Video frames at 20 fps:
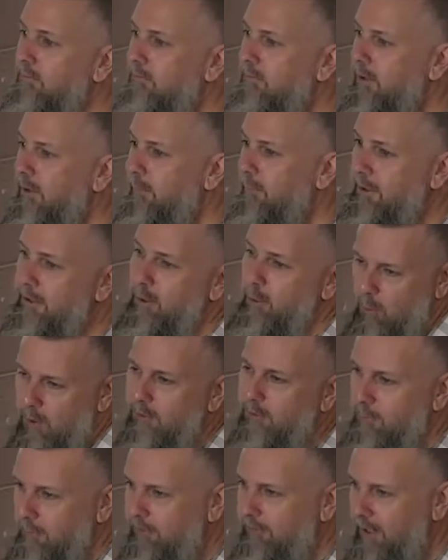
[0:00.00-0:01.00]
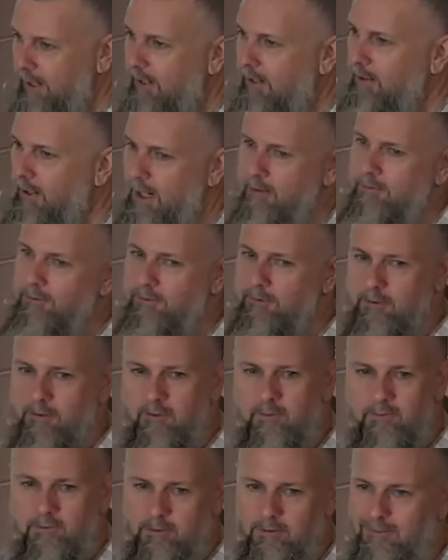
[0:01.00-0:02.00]
I mean, there was a Messiah, obviously.
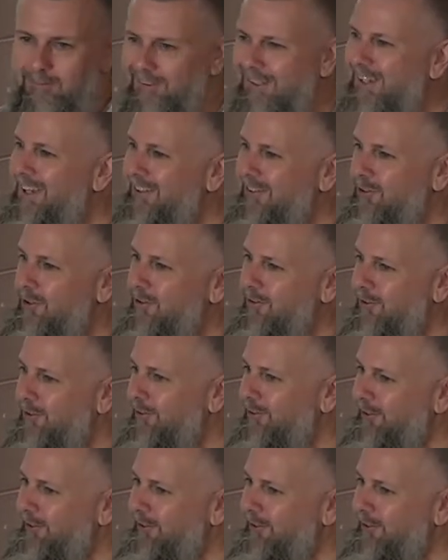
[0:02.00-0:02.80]
Jesus is